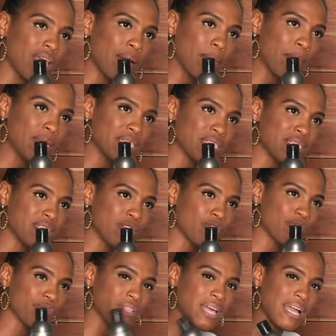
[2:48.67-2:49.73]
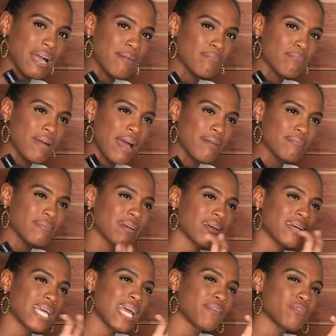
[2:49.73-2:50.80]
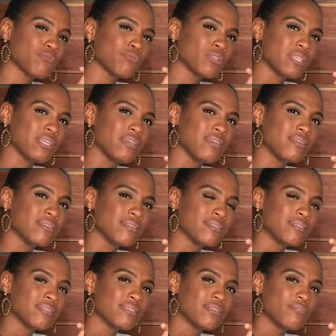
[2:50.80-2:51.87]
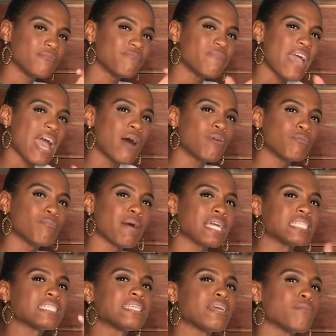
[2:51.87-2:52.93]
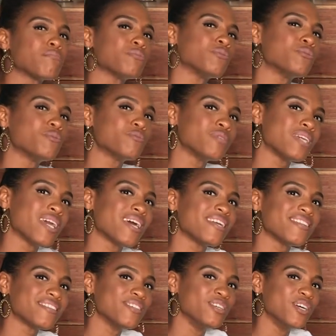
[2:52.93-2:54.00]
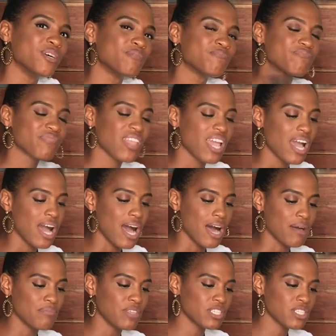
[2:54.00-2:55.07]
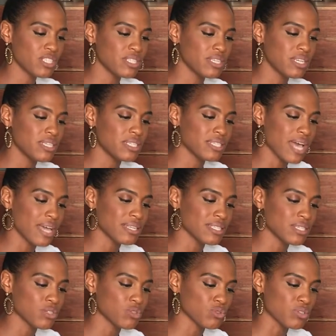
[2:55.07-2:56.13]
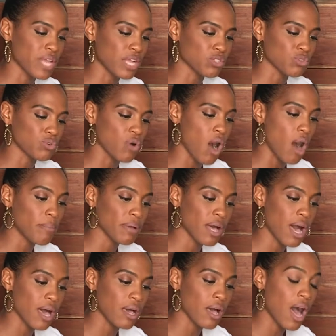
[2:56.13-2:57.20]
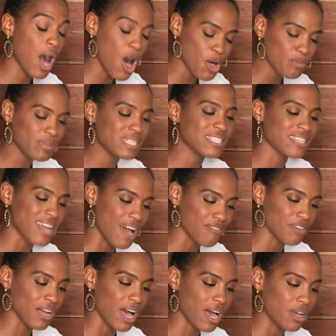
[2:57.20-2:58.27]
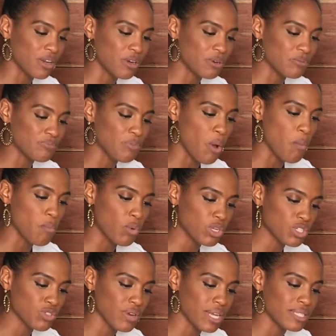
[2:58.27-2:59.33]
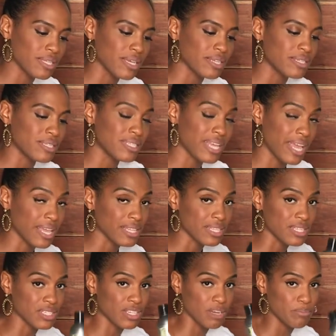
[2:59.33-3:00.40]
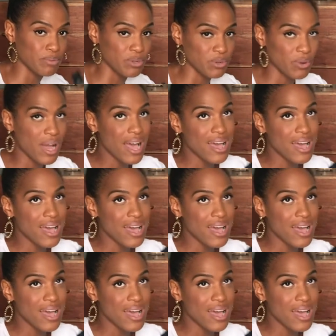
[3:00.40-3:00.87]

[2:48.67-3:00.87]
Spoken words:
but still feel like I haven't really found my shampoo yet, you know? This is the Design Essentials Natural Almond and Avocado Moisturizing and Detangling Shampoo.